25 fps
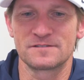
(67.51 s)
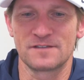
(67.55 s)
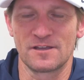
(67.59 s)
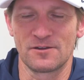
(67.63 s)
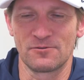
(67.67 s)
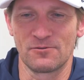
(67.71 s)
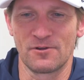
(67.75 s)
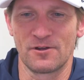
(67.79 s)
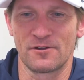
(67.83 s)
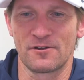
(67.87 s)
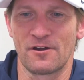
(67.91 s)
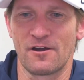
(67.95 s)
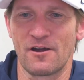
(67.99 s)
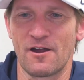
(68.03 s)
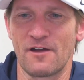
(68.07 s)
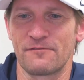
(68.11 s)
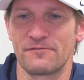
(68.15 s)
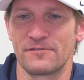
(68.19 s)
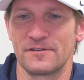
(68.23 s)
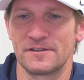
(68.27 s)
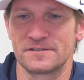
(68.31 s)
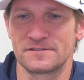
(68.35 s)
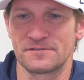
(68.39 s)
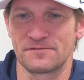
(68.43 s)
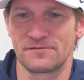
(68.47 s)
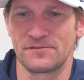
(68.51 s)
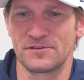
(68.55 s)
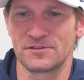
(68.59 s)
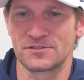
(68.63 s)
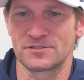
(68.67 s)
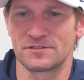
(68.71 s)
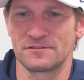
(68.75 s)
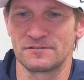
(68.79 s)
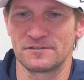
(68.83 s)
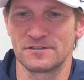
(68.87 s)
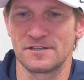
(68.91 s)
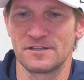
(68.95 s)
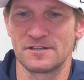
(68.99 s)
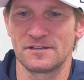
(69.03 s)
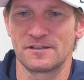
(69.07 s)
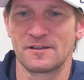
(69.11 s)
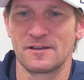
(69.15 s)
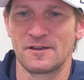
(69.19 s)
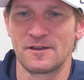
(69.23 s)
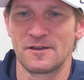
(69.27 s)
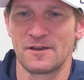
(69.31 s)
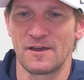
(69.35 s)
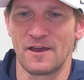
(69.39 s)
they run our offense efficiently.